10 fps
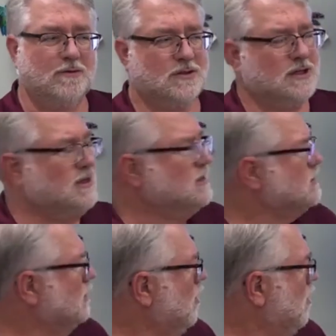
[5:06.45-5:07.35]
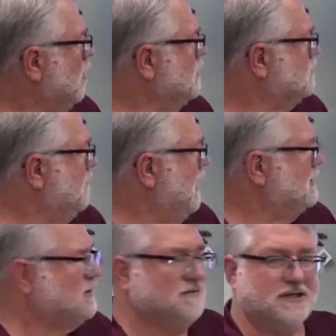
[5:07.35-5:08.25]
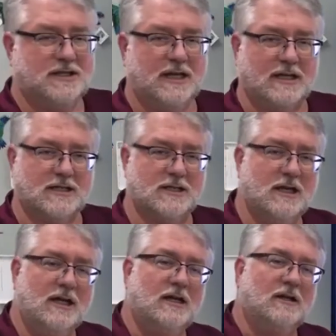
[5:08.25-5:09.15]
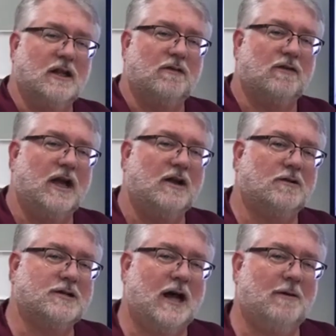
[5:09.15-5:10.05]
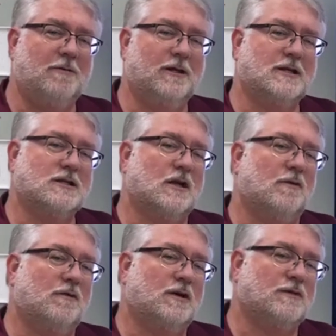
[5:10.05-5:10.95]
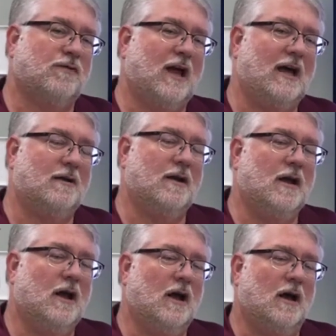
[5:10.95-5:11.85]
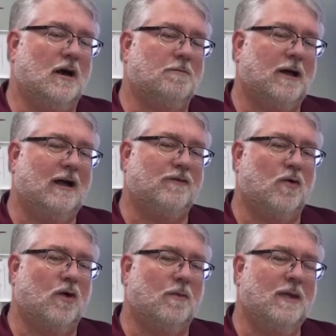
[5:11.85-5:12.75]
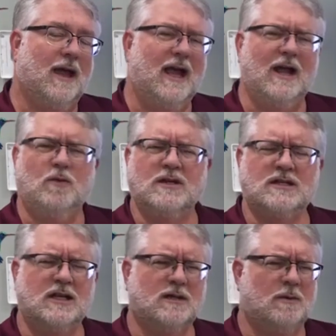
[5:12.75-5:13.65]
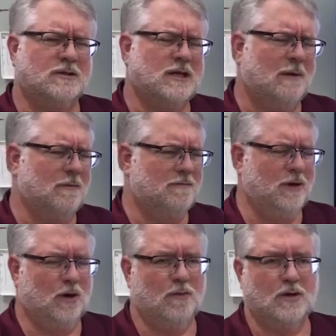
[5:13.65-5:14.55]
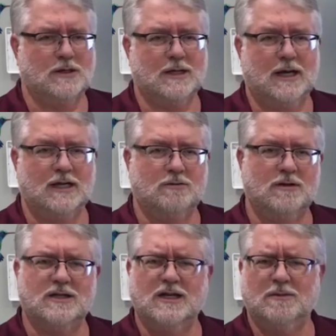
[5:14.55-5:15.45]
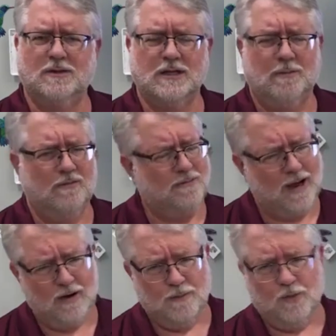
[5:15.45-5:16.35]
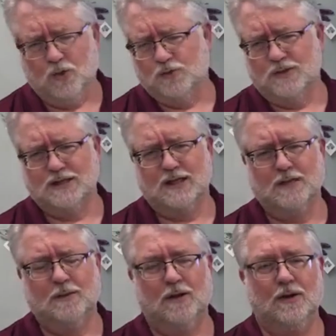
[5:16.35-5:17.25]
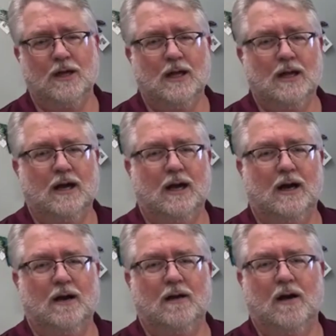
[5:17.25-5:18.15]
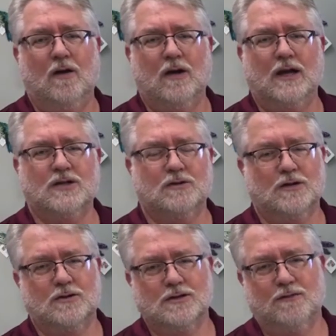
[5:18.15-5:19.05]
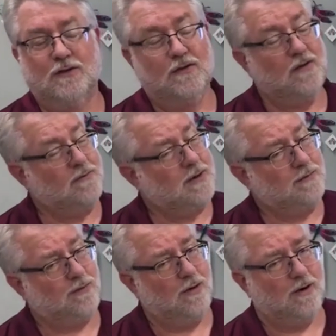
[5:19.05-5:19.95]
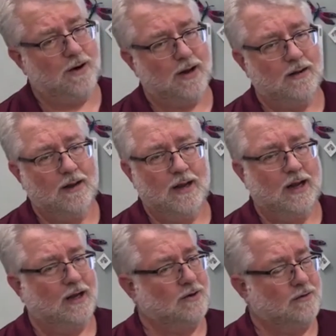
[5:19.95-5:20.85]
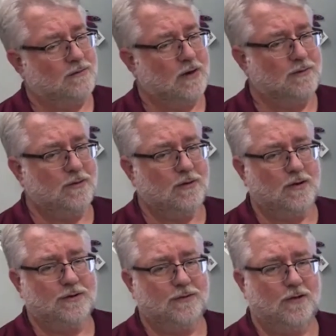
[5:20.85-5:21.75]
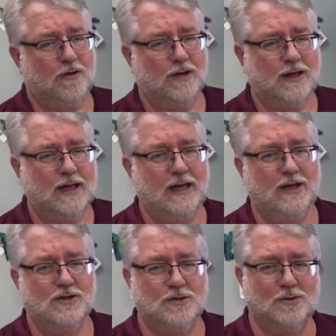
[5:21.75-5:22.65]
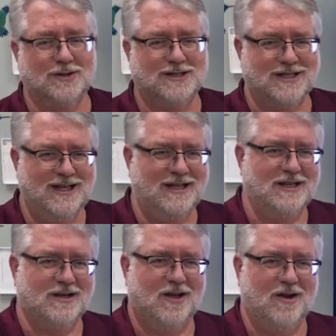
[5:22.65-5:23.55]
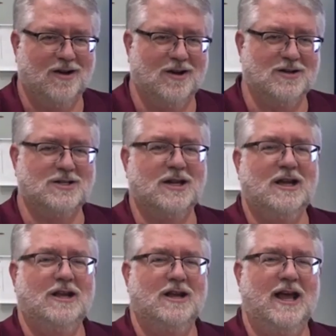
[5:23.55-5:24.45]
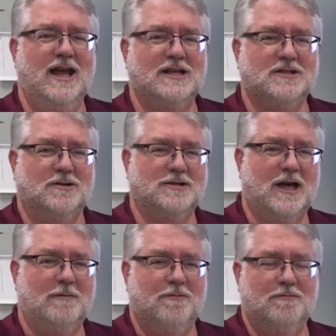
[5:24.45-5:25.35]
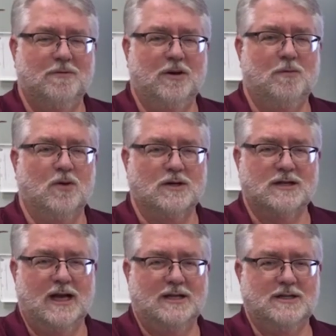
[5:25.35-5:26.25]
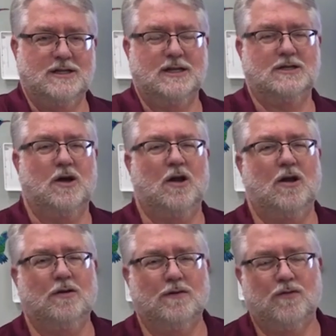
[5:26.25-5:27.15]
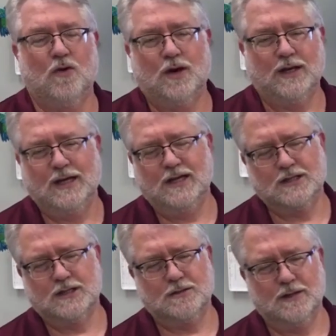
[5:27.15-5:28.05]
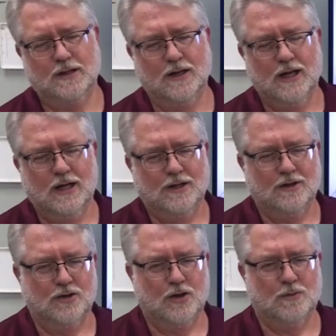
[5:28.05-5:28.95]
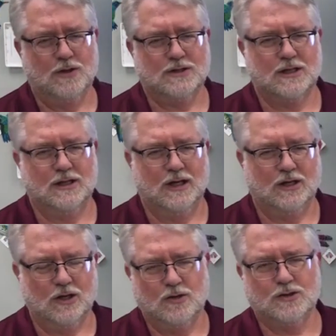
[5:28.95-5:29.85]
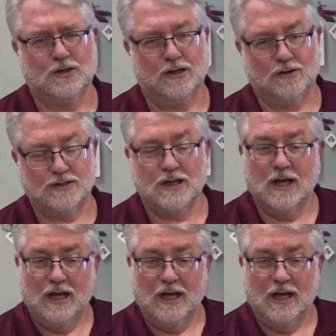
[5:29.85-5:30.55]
But you see this large mass of sticks that they've laid on top of this this flat platform, and we see them on top of billboard signs. We see them on top of power poles. We see them on all kinds of structures. If you've ever been to Florida and you've driven across the Florida Keys, you will see these large nests on top of billboard signs and things all along the Florida Keys. They're numerous in coastal areas.